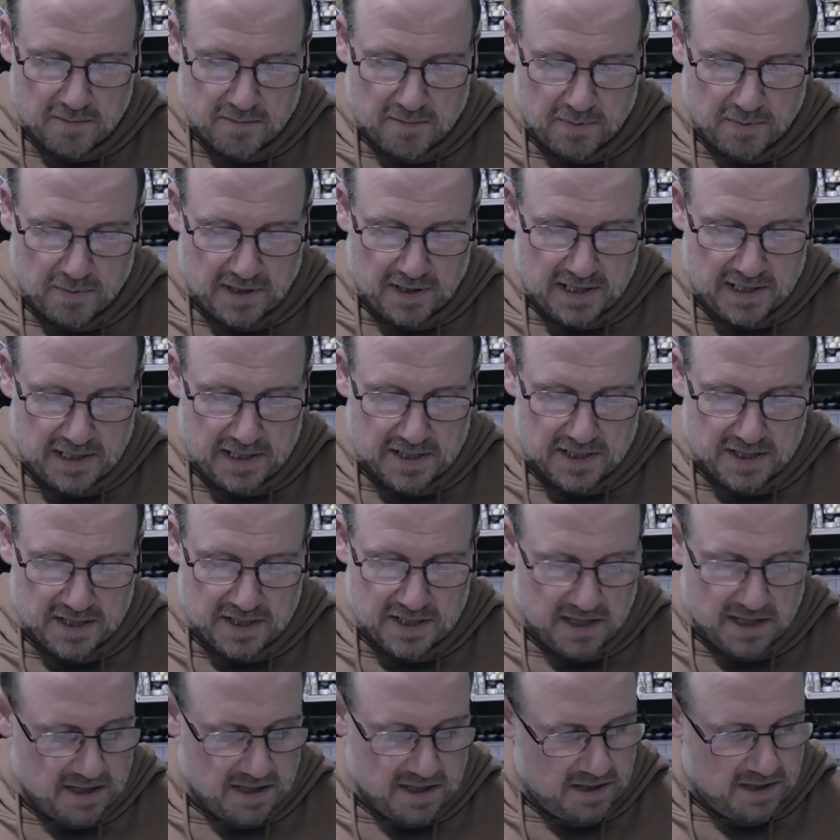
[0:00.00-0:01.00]
plus
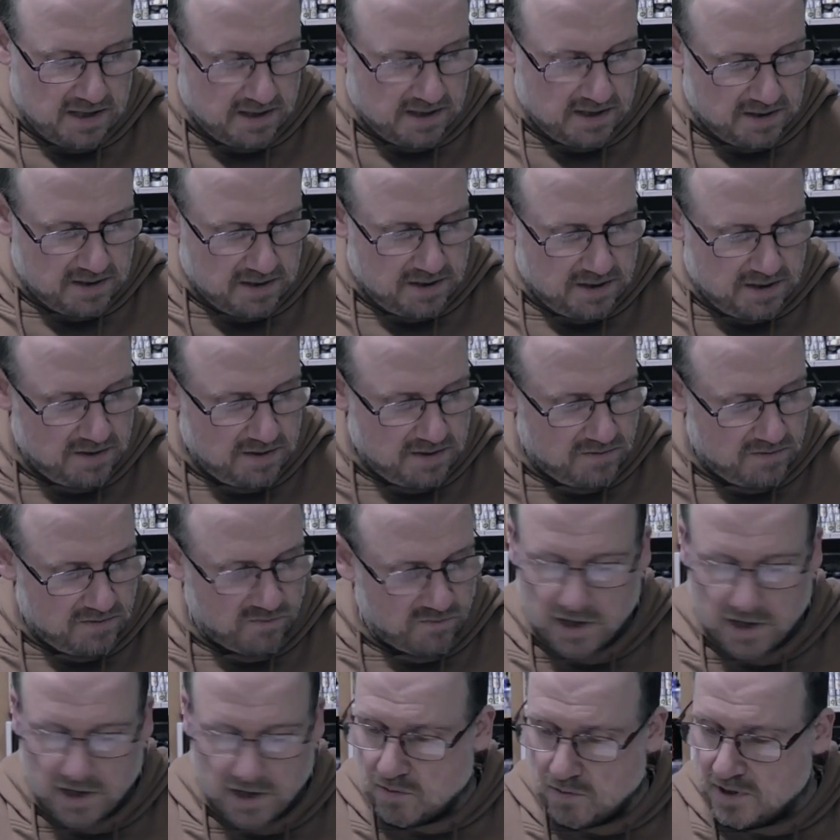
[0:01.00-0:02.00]
heart.
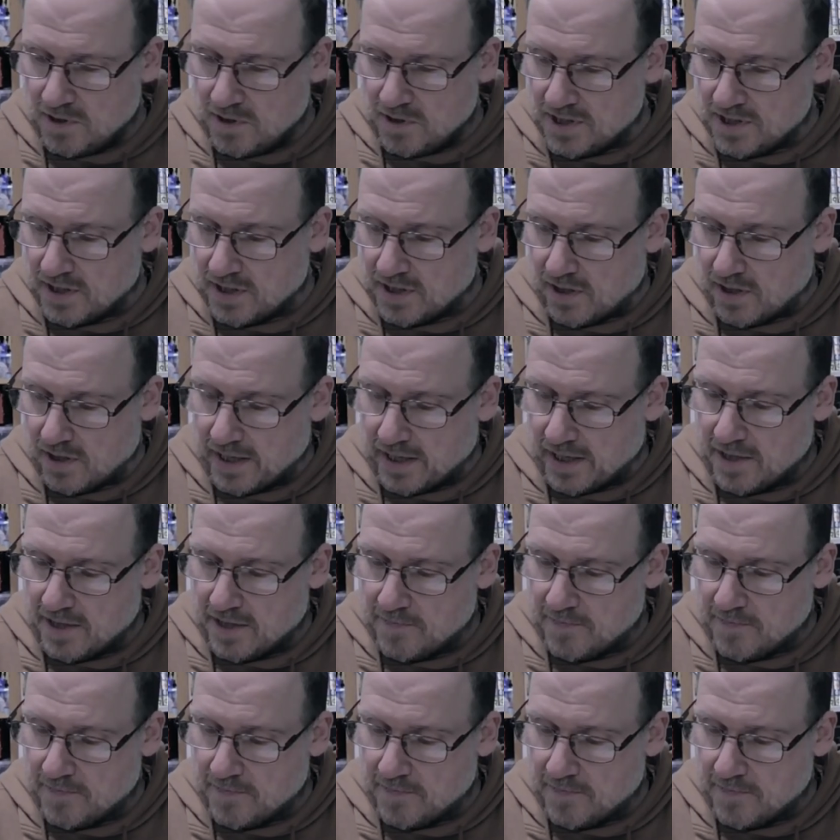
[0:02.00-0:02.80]
Roll a die.